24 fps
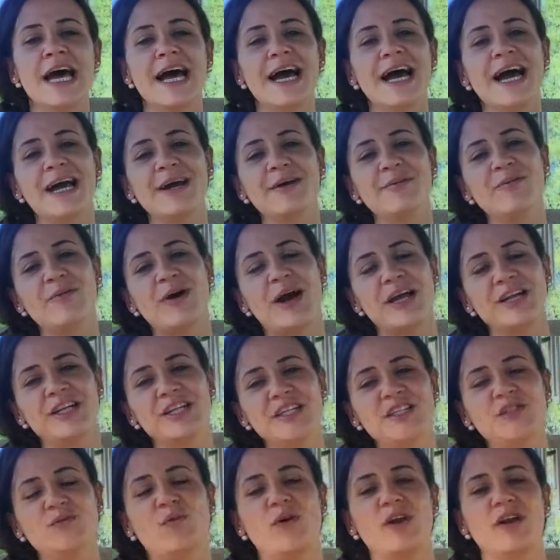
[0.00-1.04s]
I
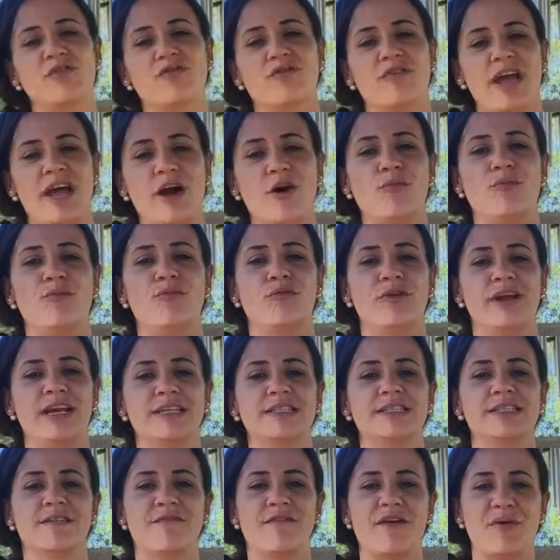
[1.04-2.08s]
just want to help
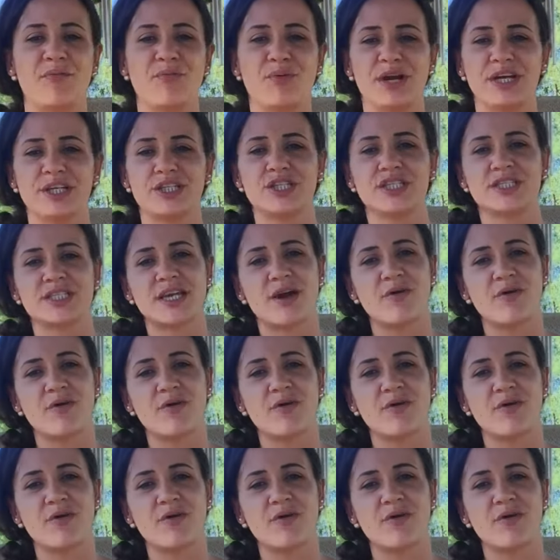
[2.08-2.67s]
raise the vibrations.